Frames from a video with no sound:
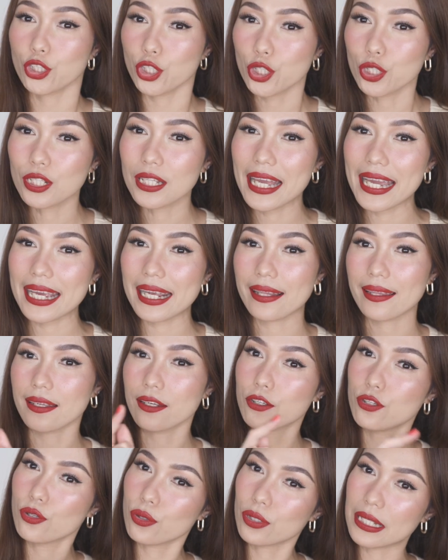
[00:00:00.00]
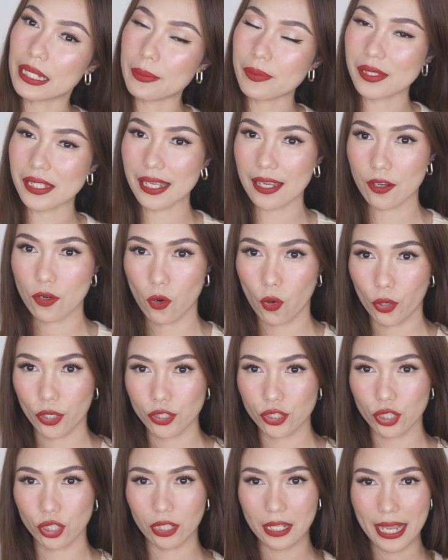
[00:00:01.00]
Do you like the nude lipstick or
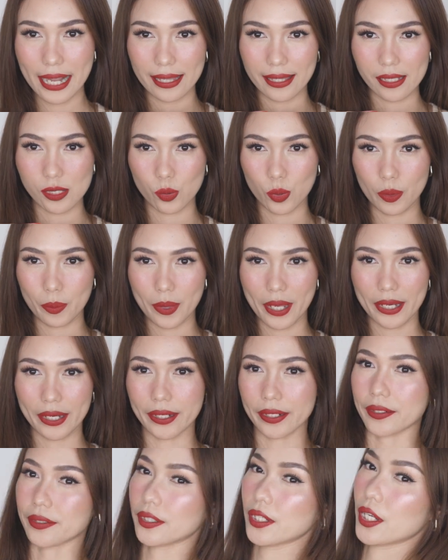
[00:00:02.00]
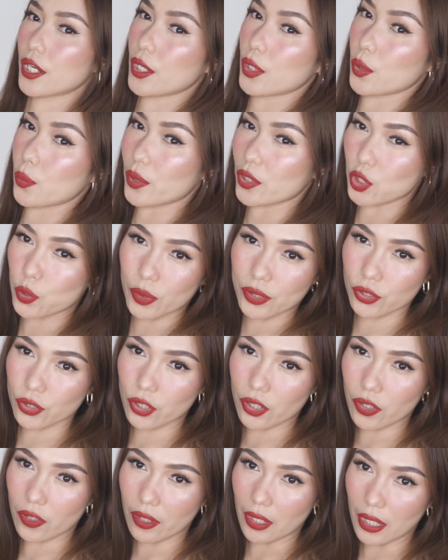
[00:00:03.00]
do you like this one better? Which one
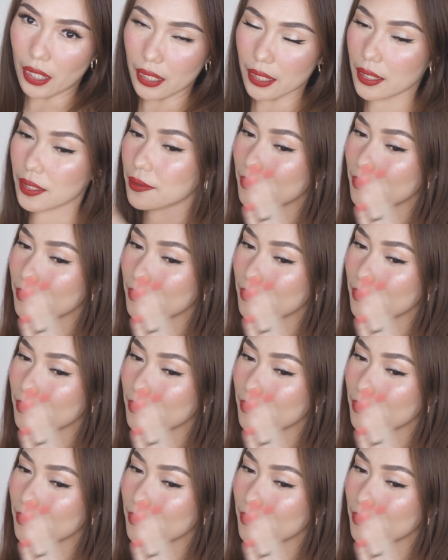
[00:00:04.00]
do you think?